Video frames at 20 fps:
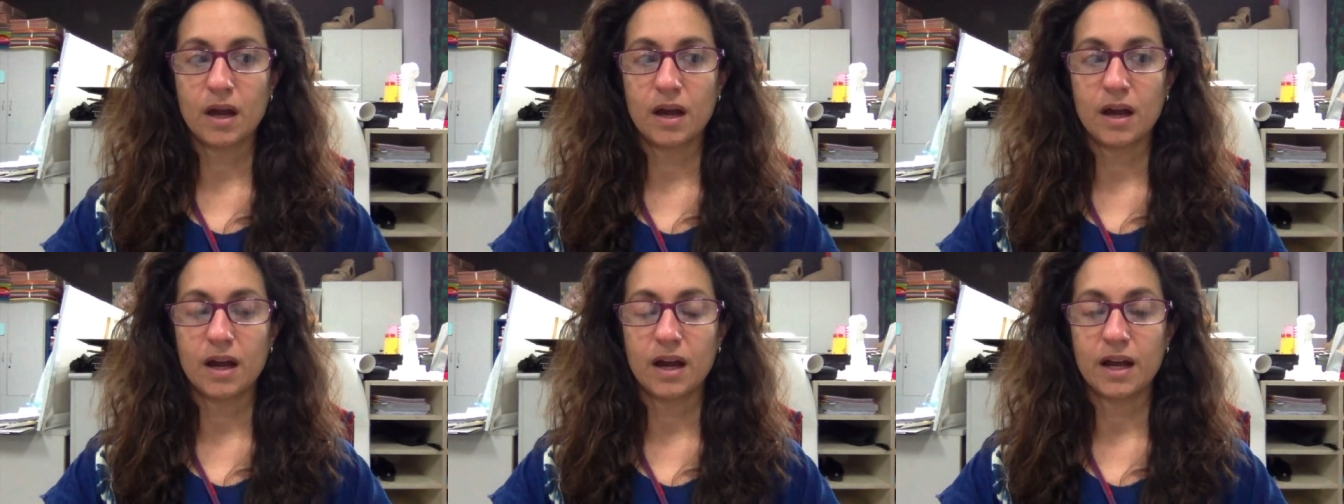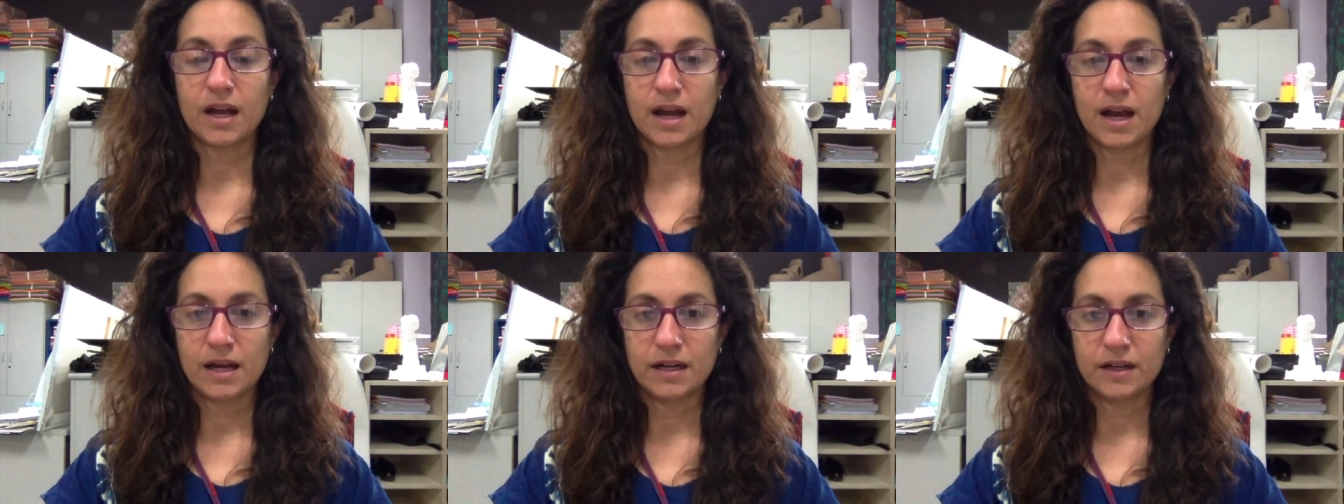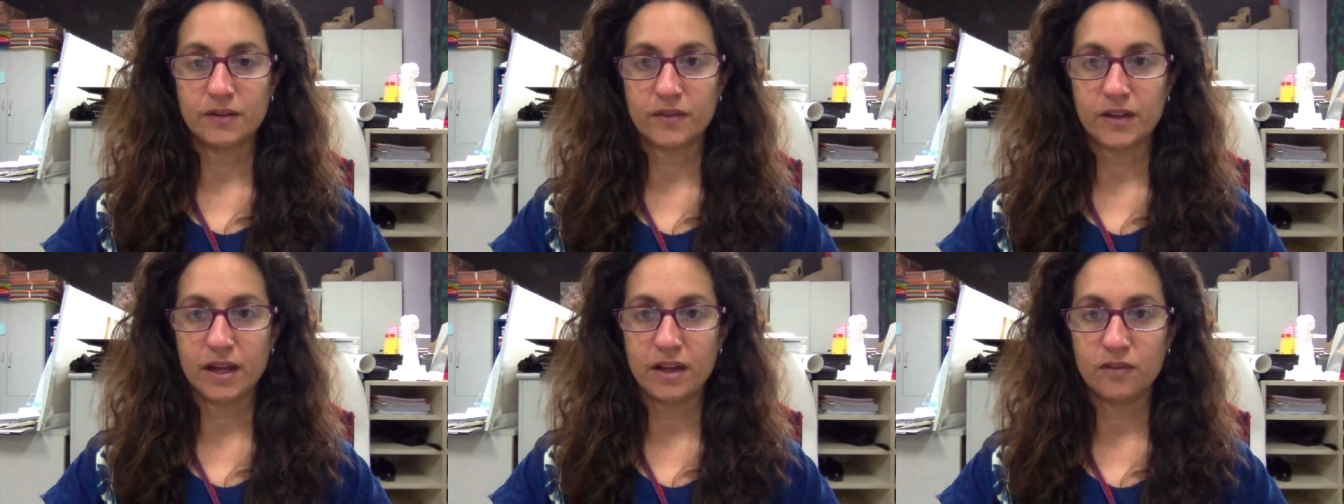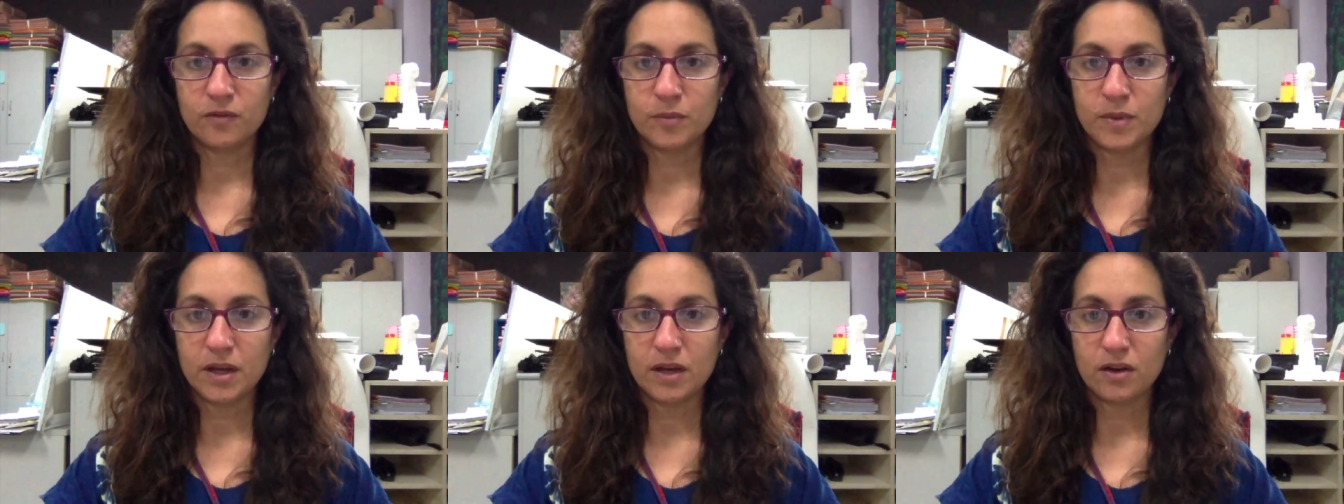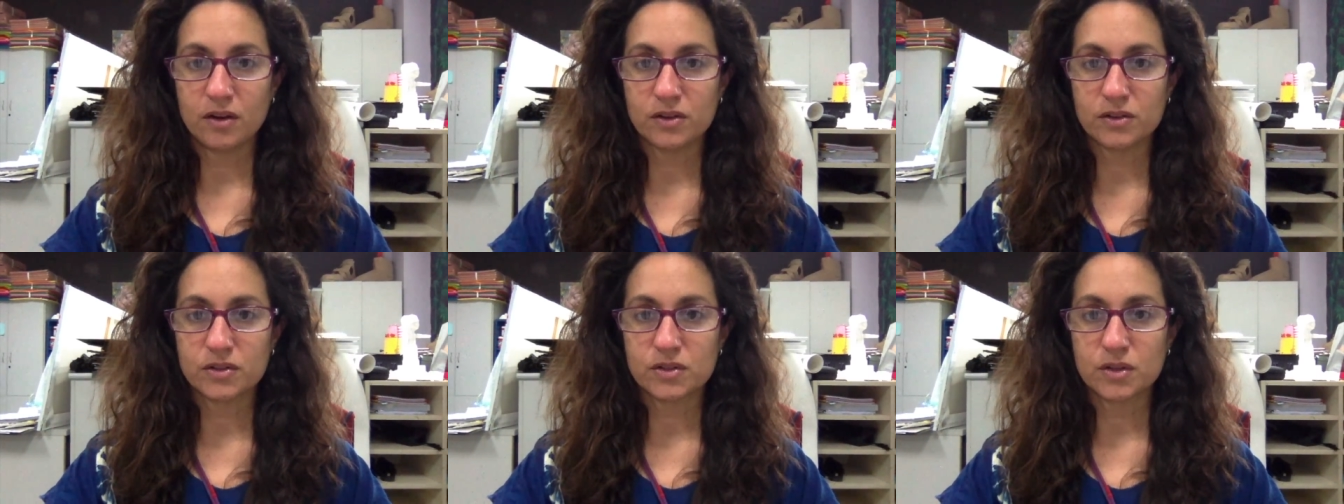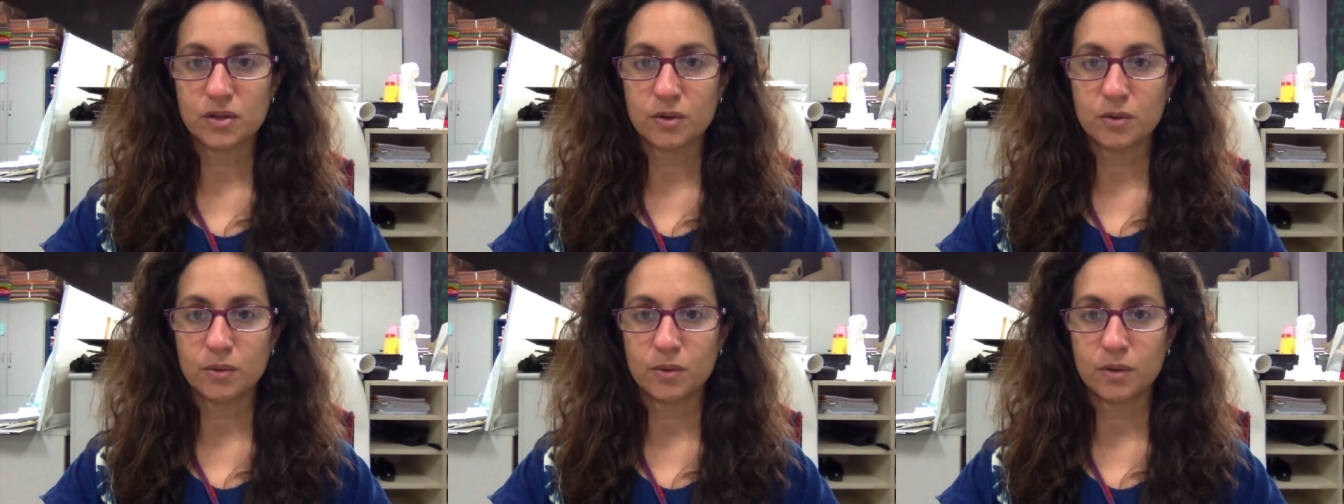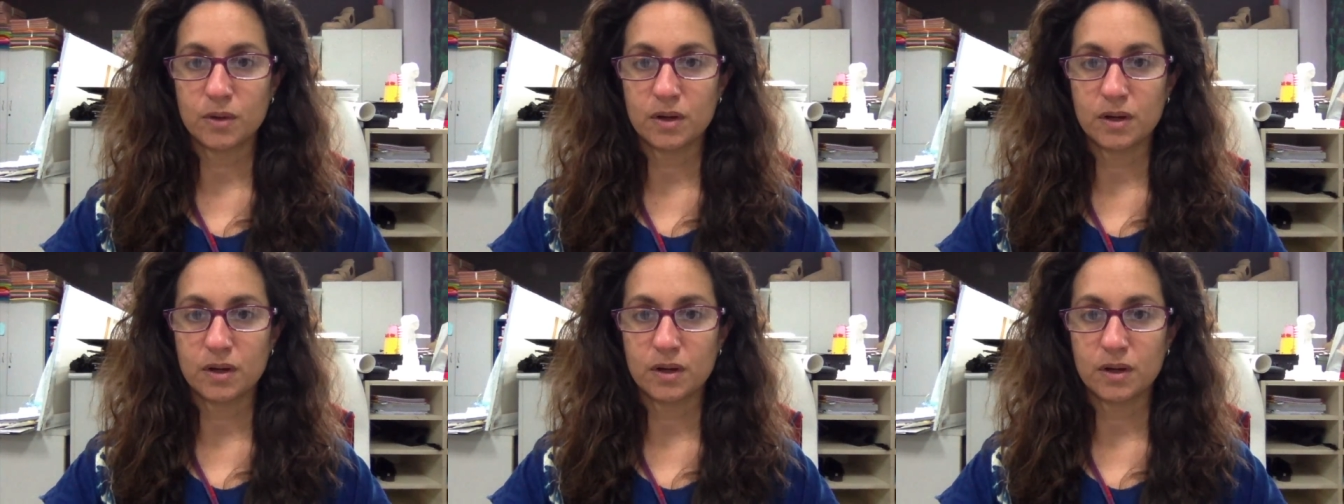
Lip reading: it kind of gave me also